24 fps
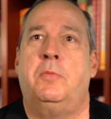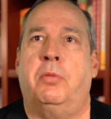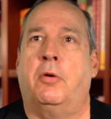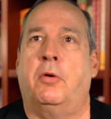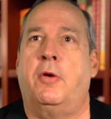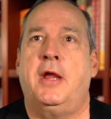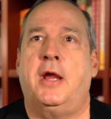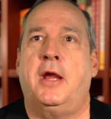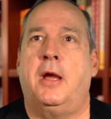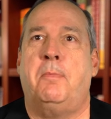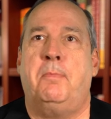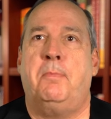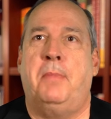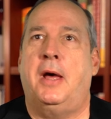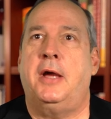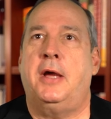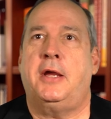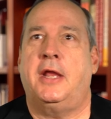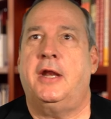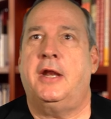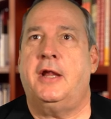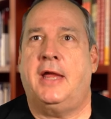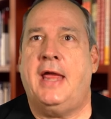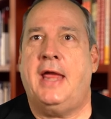bring a
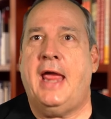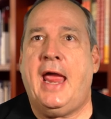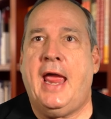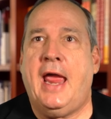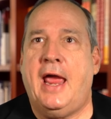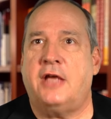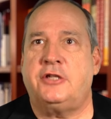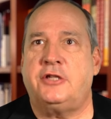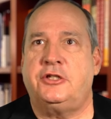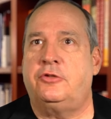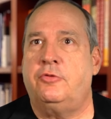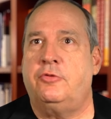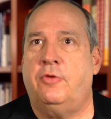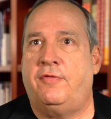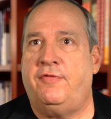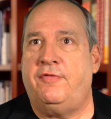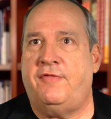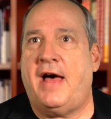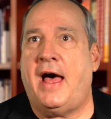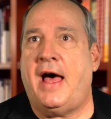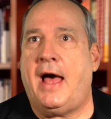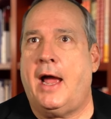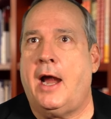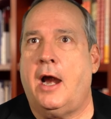bucket of gas to a
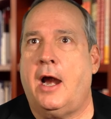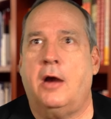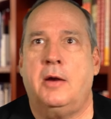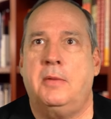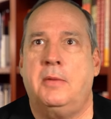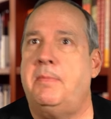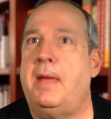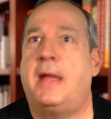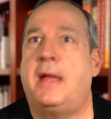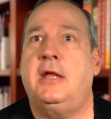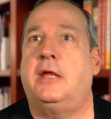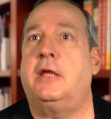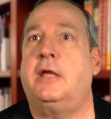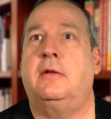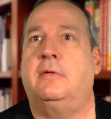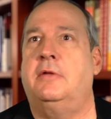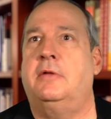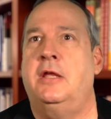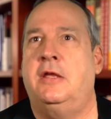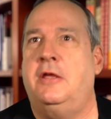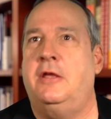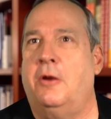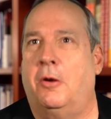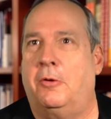fire and make it,
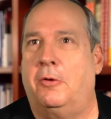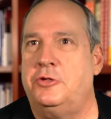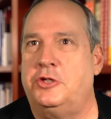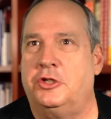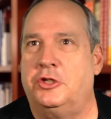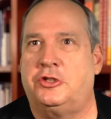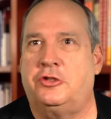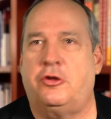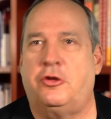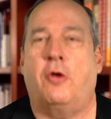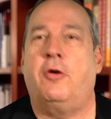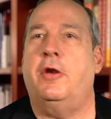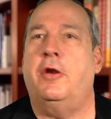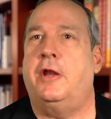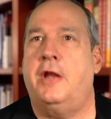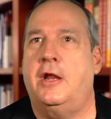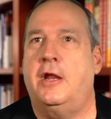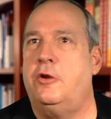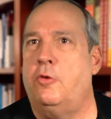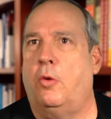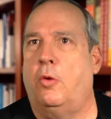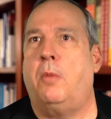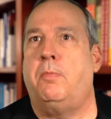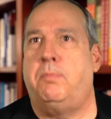just turn it
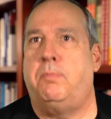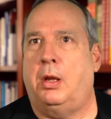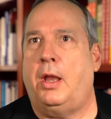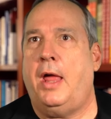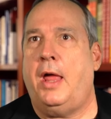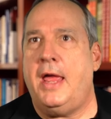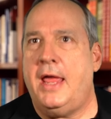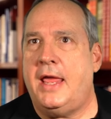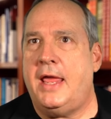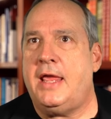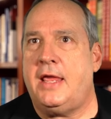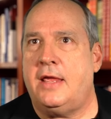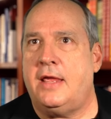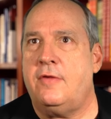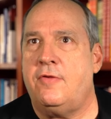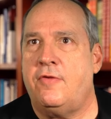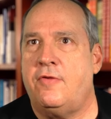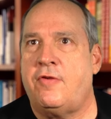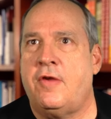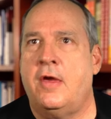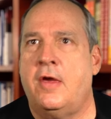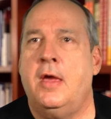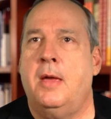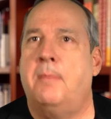into a
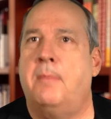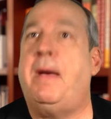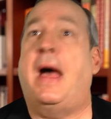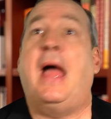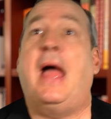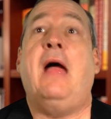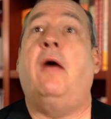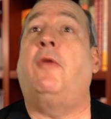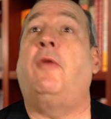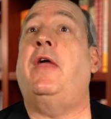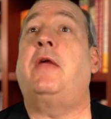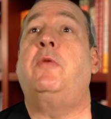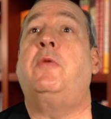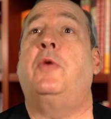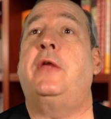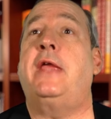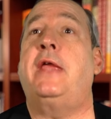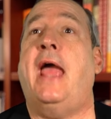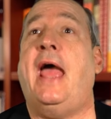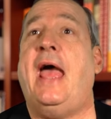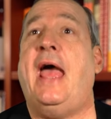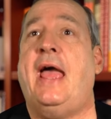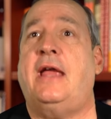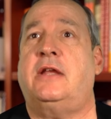blaze by how they
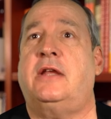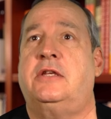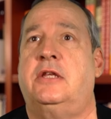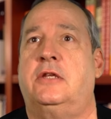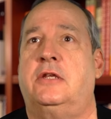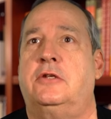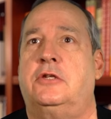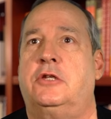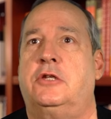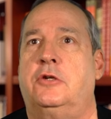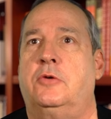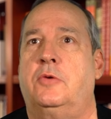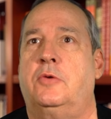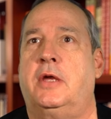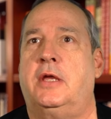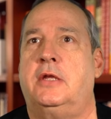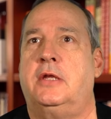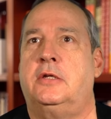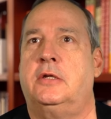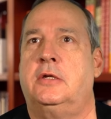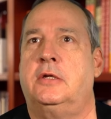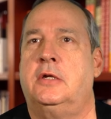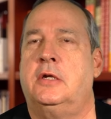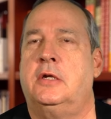reacted to it.